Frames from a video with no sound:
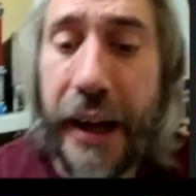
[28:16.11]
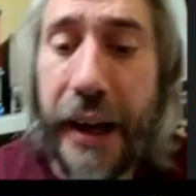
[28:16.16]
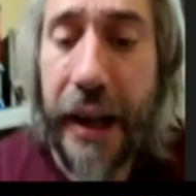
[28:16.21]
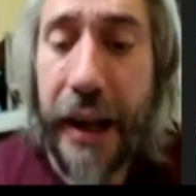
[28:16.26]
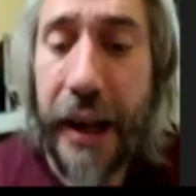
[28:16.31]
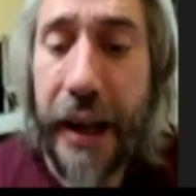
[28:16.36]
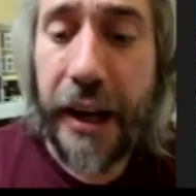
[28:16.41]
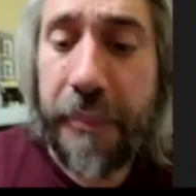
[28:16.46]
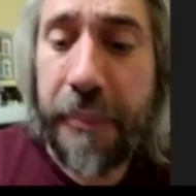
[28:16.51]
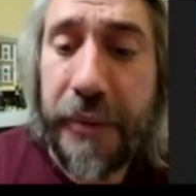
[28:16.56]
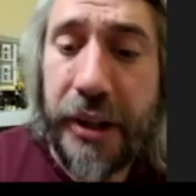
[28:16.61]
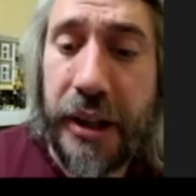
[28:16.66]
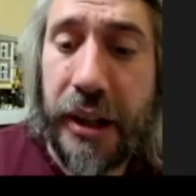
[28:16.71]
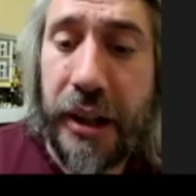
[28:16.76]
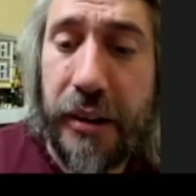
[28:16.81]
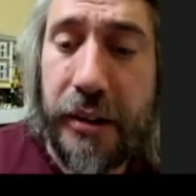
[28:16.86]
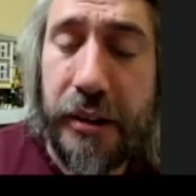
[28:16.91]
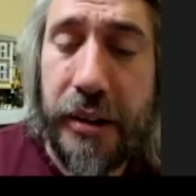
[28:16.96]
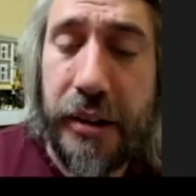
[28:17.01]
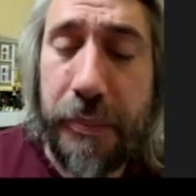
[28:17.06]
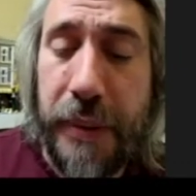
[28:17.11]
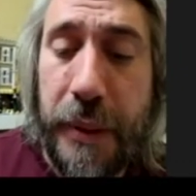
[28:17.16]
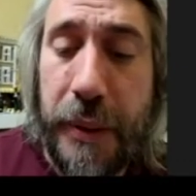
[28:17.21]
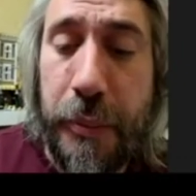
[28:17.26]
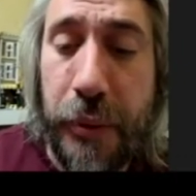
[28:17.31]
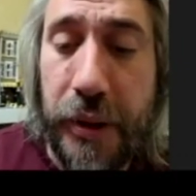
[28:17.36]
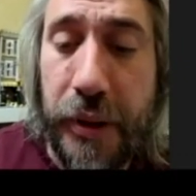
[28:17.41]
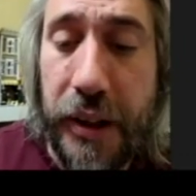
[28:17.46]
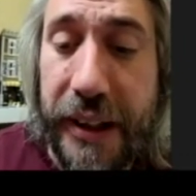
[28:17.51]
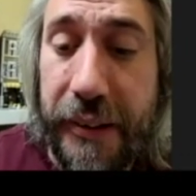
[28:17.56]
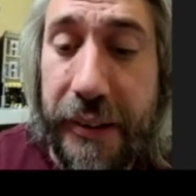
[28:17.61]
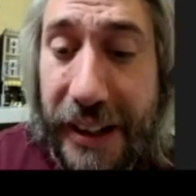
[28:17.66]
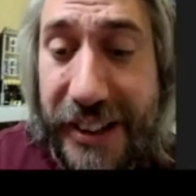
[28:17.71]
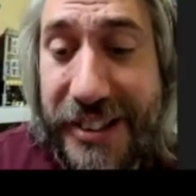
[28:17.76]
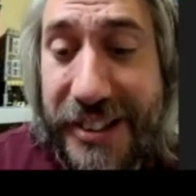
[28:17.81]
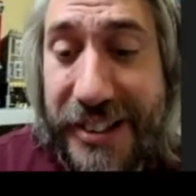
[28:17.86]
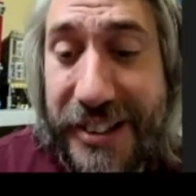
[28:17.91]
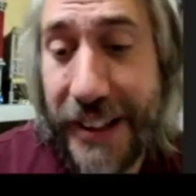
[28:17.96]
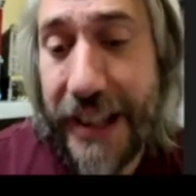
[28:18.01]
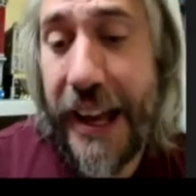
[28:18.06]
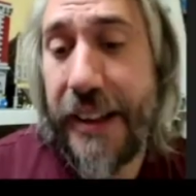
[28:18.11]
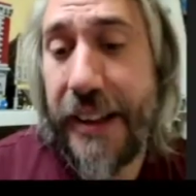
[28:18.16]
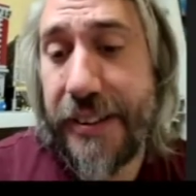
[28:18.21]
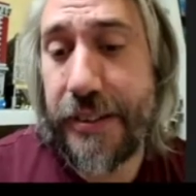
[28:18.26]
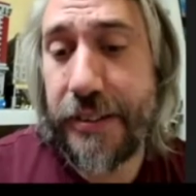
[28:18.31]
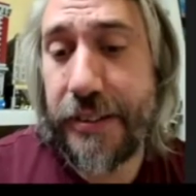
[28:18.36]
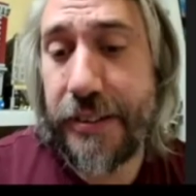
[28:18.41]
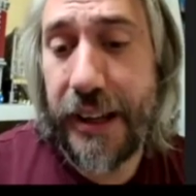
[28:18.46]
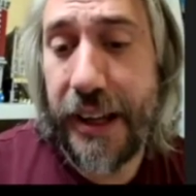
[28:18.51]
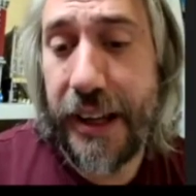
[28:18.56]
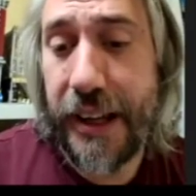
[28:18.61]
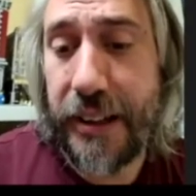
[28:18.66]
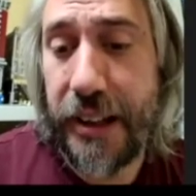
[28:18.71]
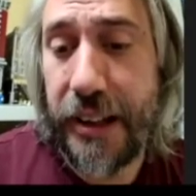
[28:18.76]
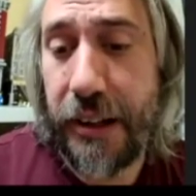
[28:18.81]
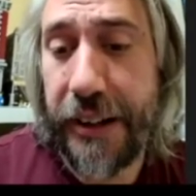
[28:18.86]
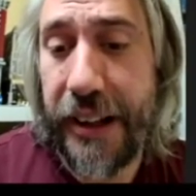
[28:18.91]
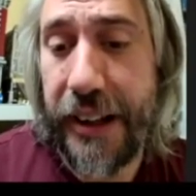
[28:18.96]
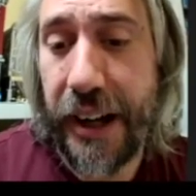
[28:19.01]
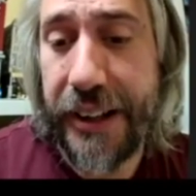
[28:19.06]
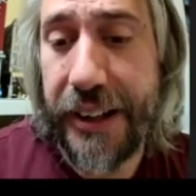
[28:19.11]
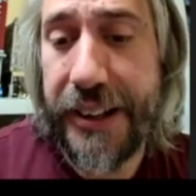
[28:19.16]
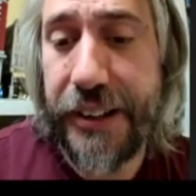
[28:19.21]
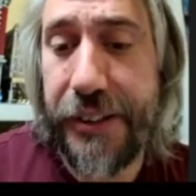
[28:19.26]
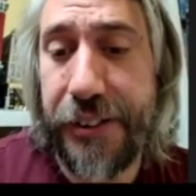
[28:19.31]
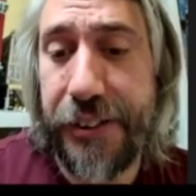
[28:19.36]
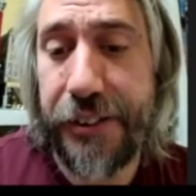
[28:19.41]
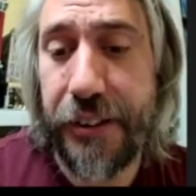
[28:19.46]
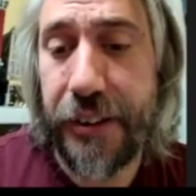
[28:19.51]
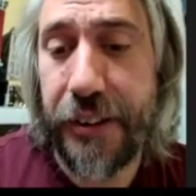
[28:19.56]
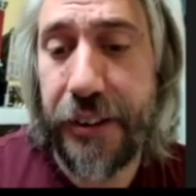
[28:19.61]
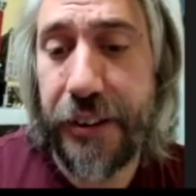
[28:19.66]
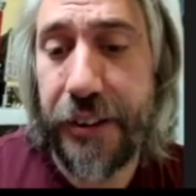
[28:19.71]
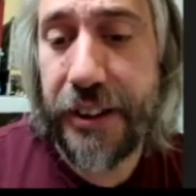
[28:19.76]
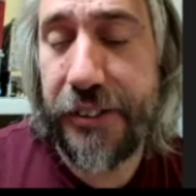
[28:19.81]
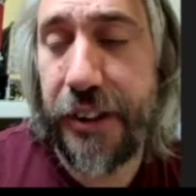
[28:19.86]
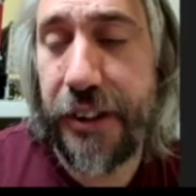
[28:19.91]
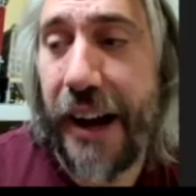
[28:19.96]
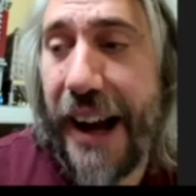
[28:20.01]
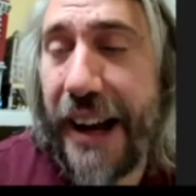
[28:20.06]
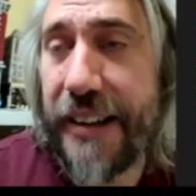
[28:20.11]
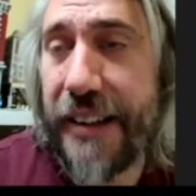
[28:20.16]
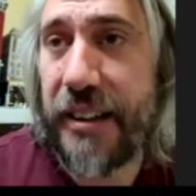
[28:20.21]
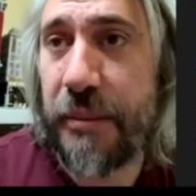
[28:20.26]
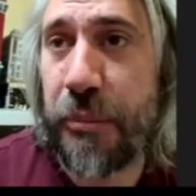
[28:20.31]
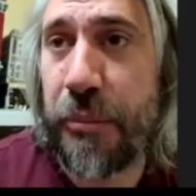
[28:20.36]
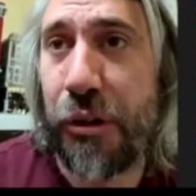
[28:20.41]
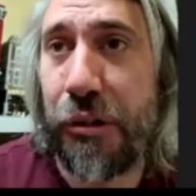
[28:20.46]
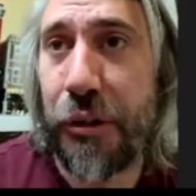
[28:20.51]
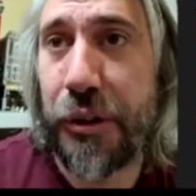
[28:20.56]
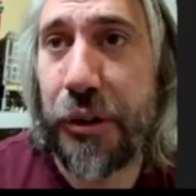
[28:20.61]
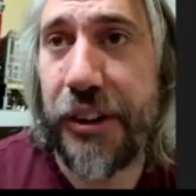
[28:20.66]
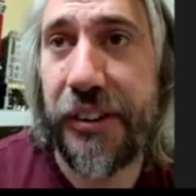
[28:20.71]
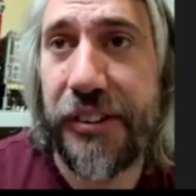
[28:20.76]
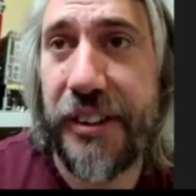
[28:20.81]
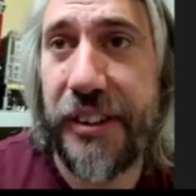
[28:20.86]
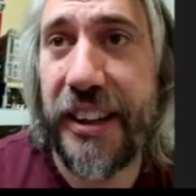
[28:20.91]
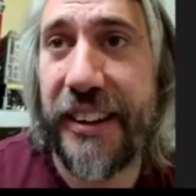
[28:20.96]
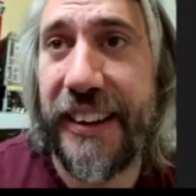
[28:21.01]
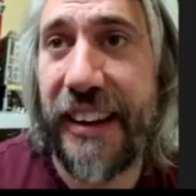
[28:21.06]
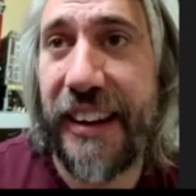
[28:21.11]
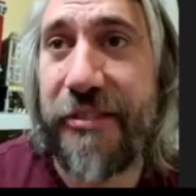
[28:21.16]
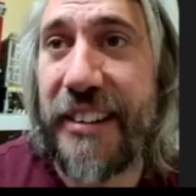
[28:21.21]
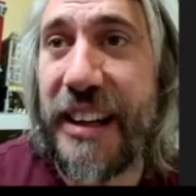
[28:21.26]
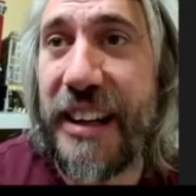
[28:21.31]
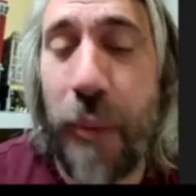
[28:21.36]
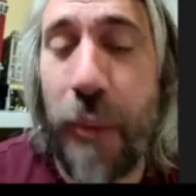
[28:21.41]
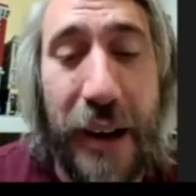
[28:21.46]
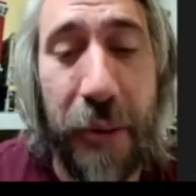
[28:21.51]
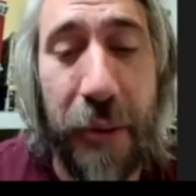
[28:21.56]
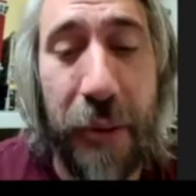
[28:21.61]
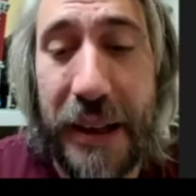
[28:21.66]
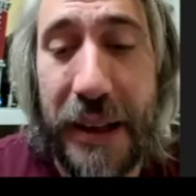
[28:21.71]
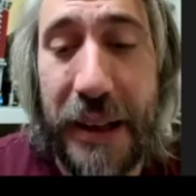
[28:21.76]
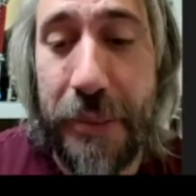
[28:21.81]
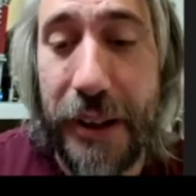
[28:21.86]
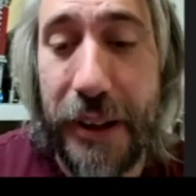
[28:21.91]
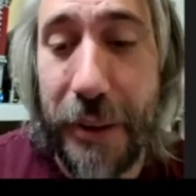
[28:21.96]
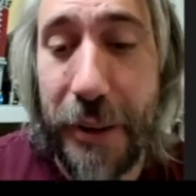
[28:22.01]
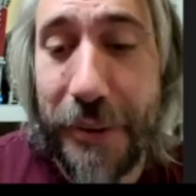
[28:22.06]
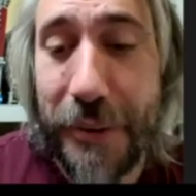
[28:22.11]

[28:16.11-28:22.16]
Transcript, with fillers: um you know that, that people were like actually yes yeah you know I, I did suddenly start acting more autistic and that really wound people up